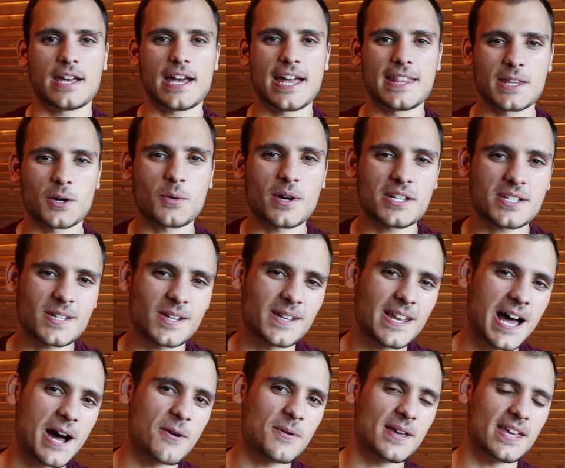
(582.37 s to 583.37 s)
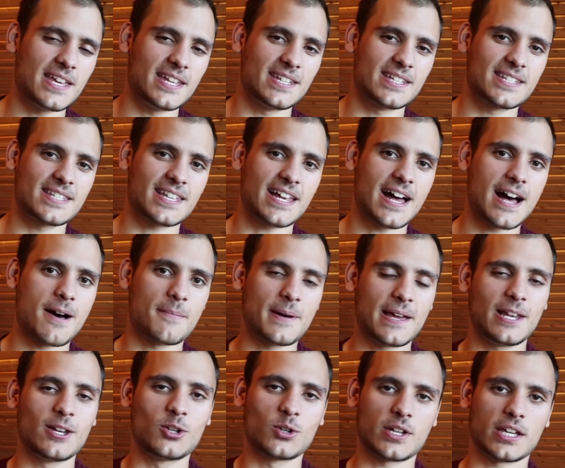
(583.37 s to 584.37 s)
And the question now is, am
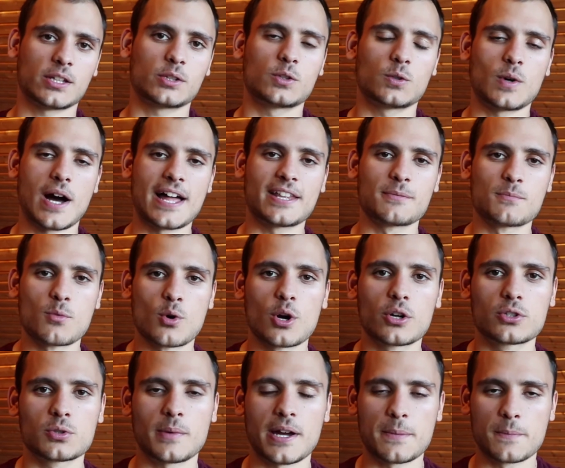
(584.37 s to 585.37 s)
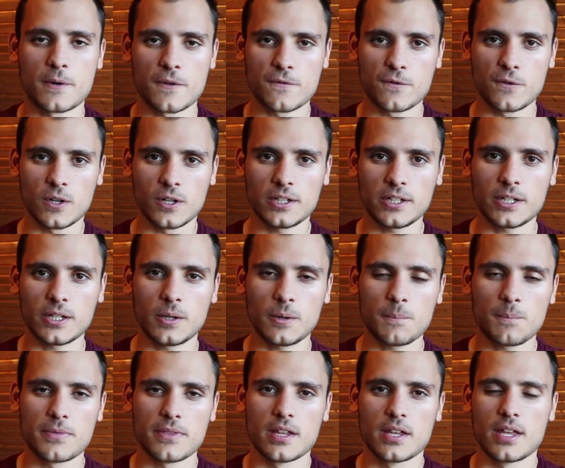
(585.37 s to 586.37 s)
I looking to add more to my
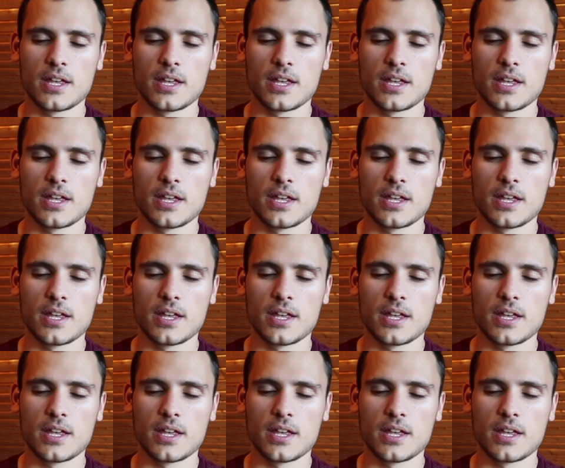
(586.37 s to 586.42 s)
portfolio?